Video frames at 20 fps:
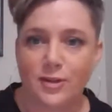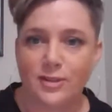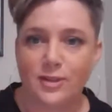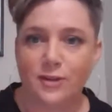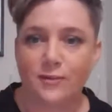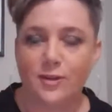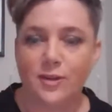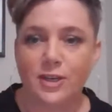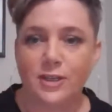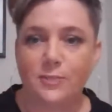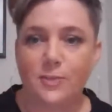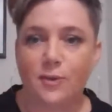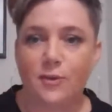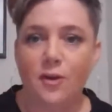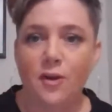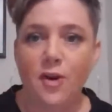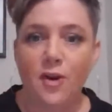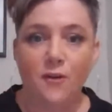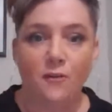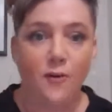So if you just put
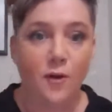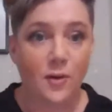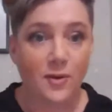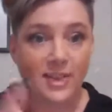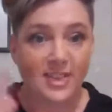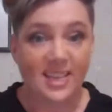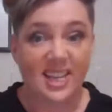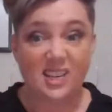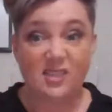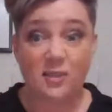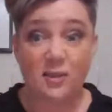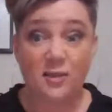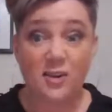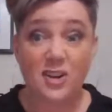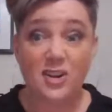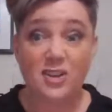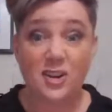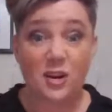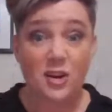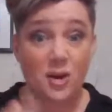
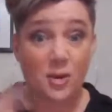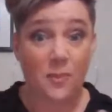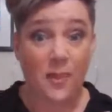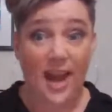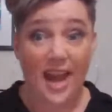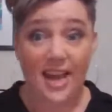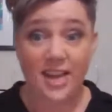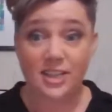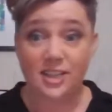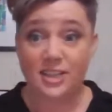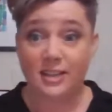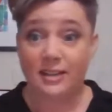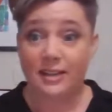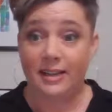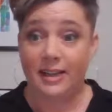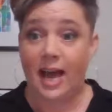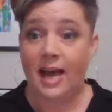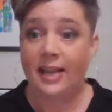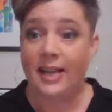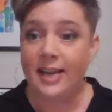/reviews on your page
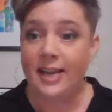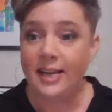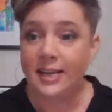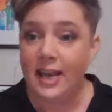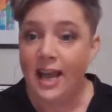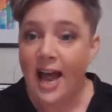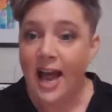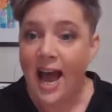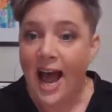link,